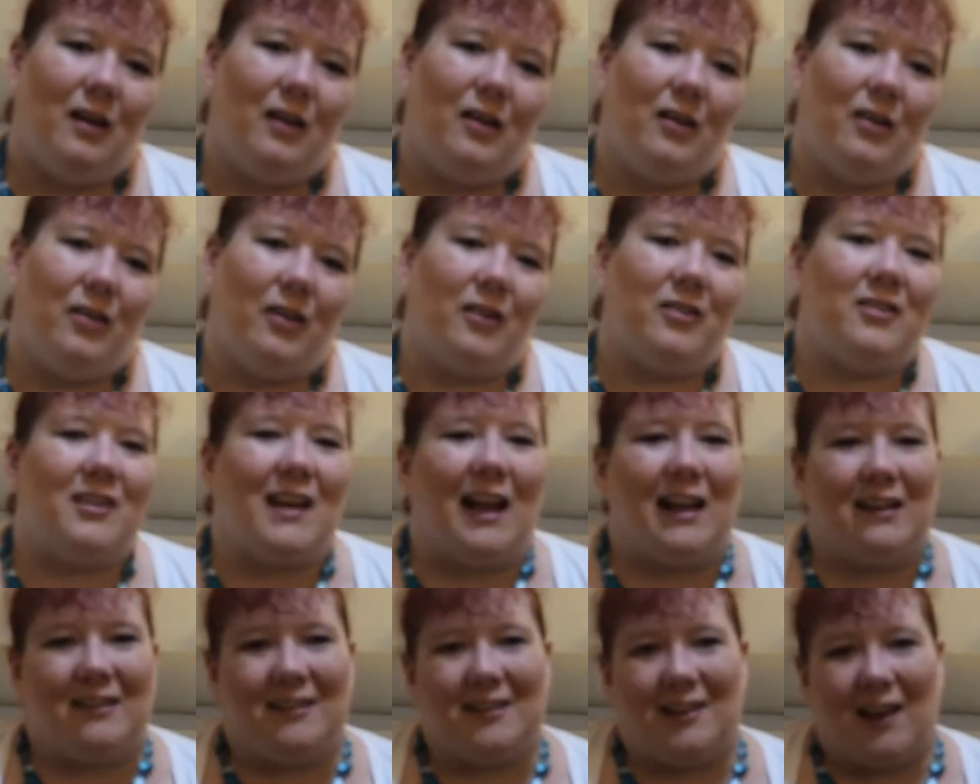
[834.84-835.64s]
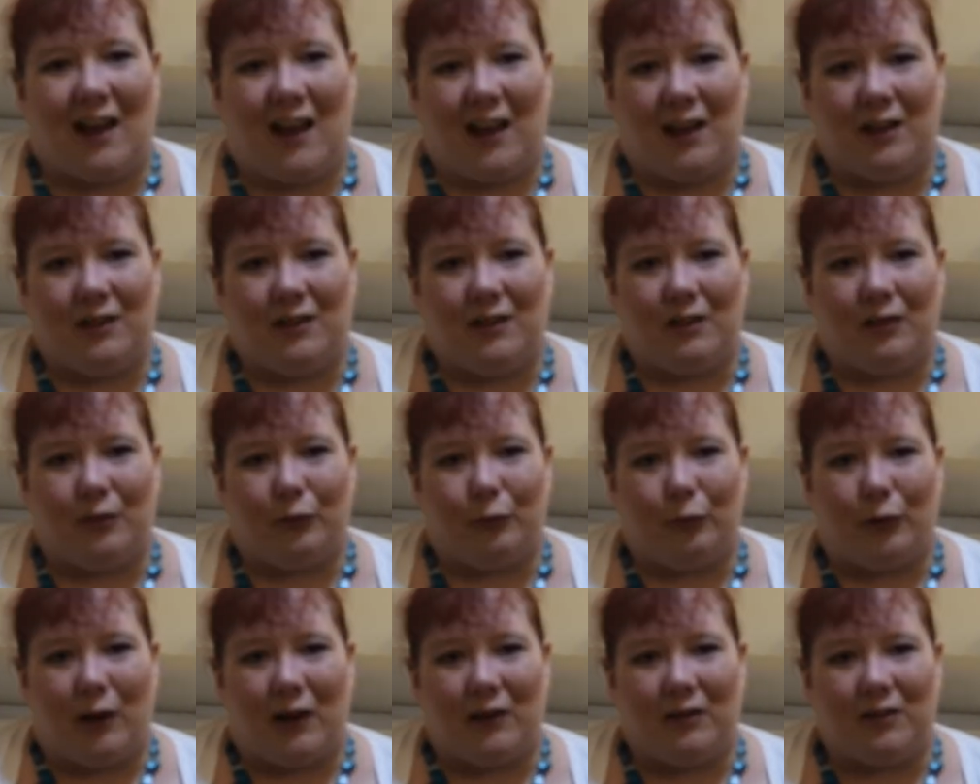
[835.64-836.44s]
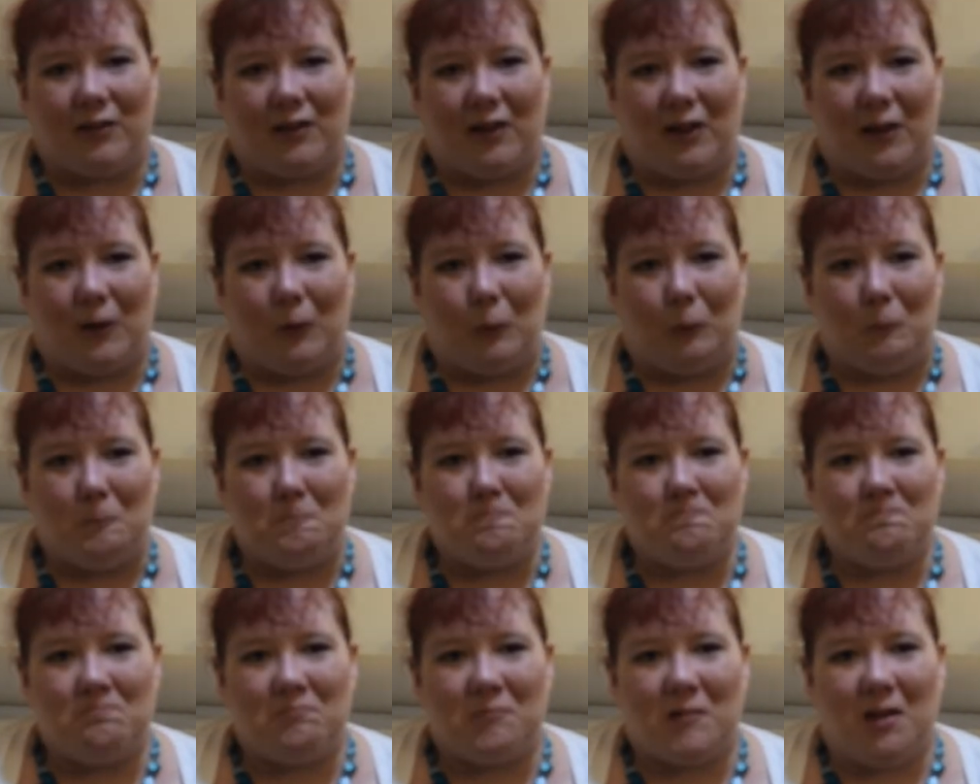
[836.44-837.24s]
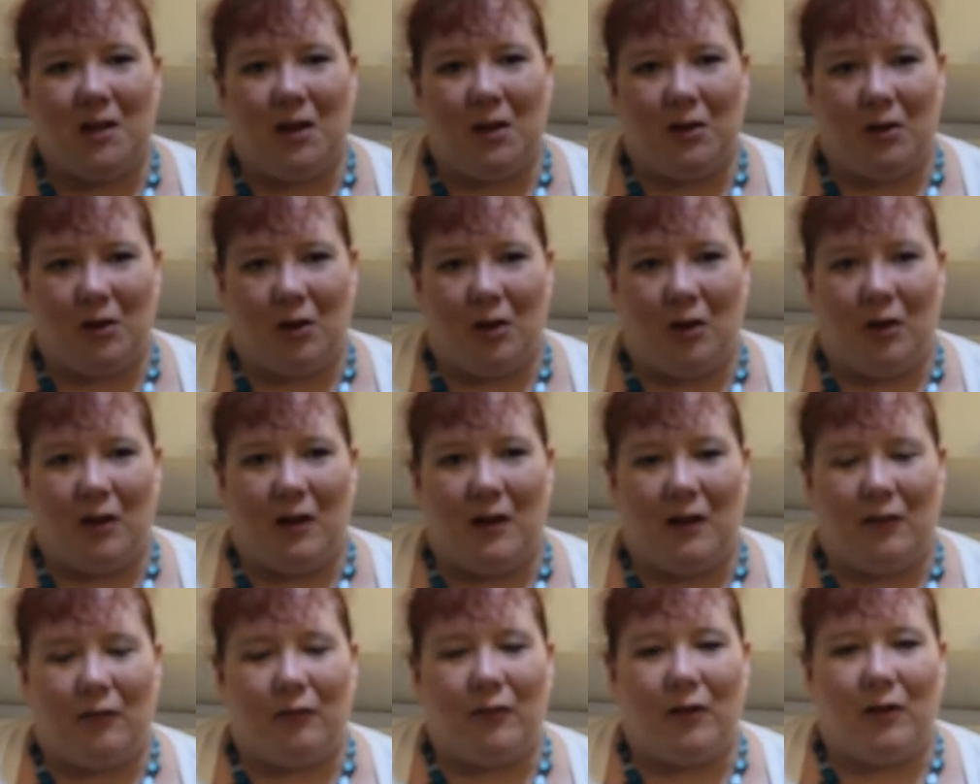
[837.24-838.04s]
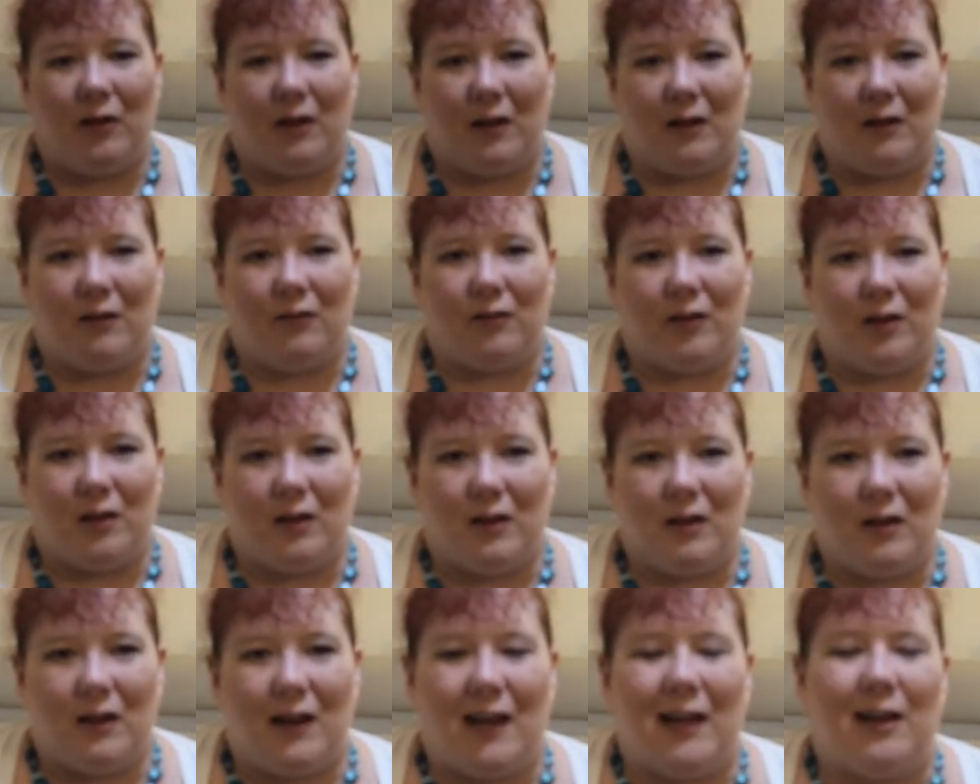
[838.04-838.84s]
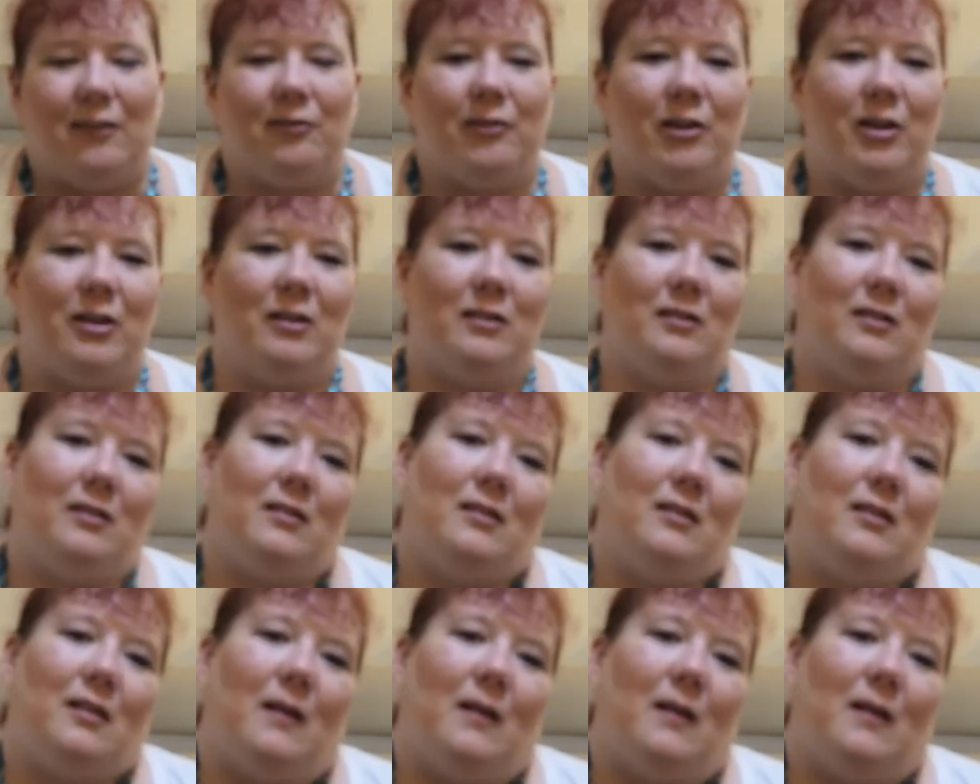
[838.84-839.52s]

the sad side of rescue. You know, even